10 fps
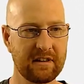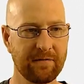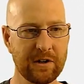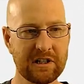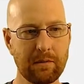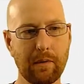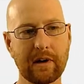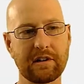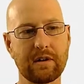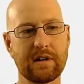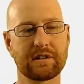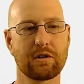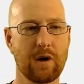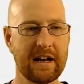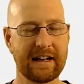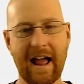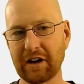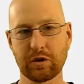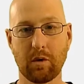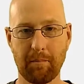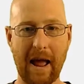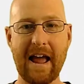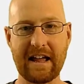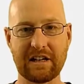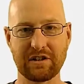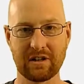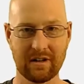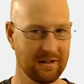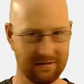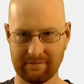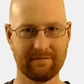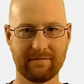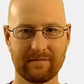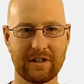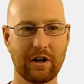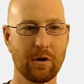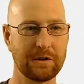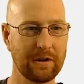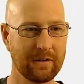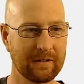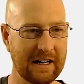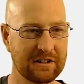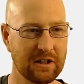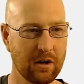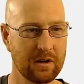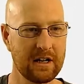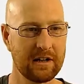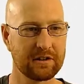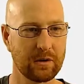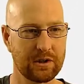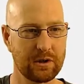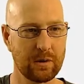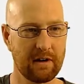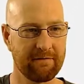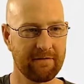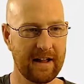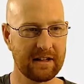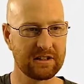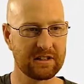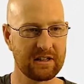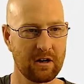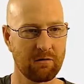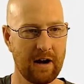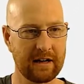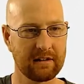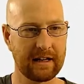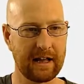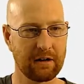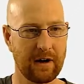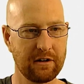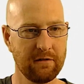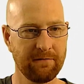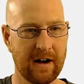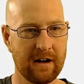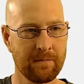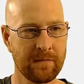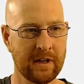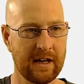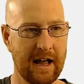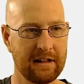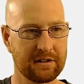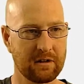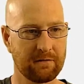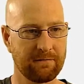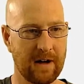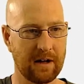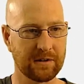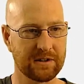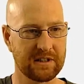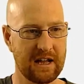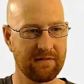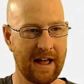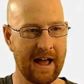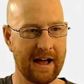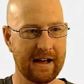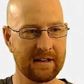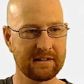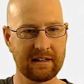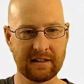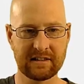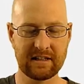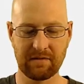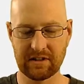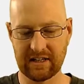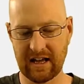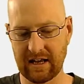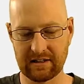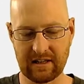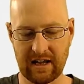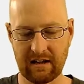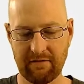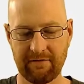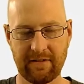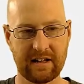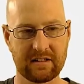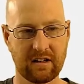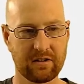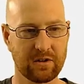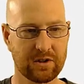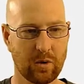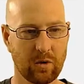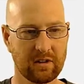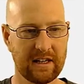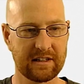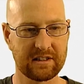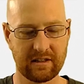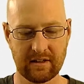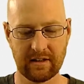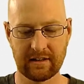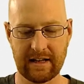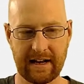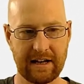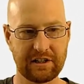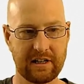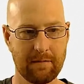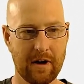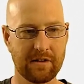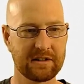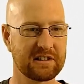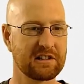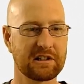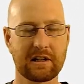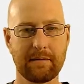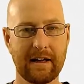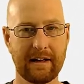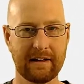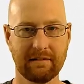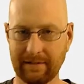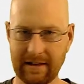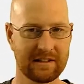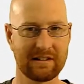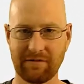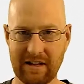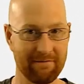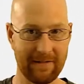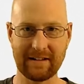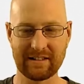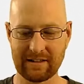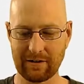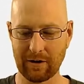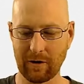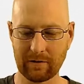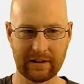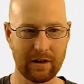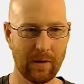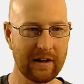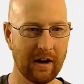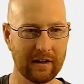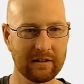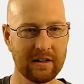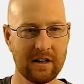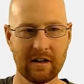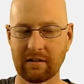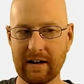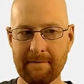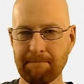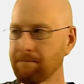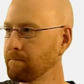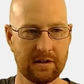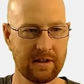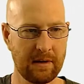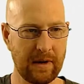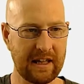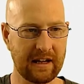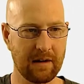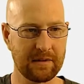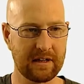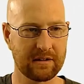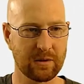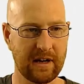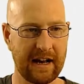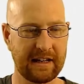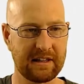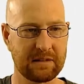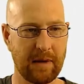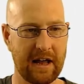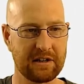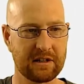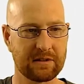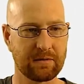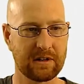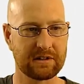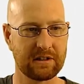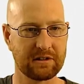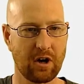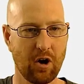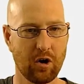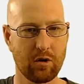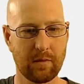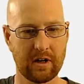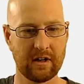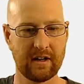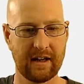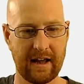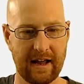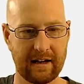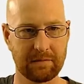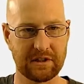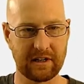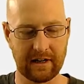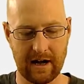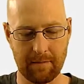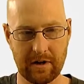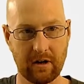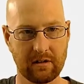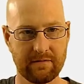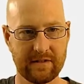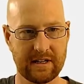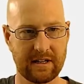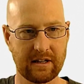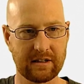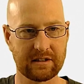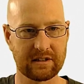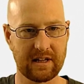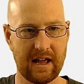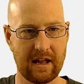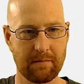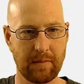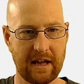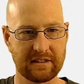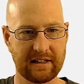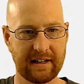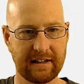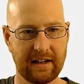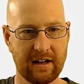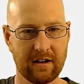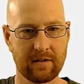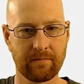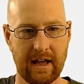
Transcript: And the first thing we want to do is create an actual page to go to, right? So let's go to events, right click and create a new file. And let's go file, save as, and let's save this as like event_list.html. This is just going to be a list of the events that are currently going on, right? So then we can come to sort of any of these pages, for instance, home, and I'm just going to copy all of this and paste it in here.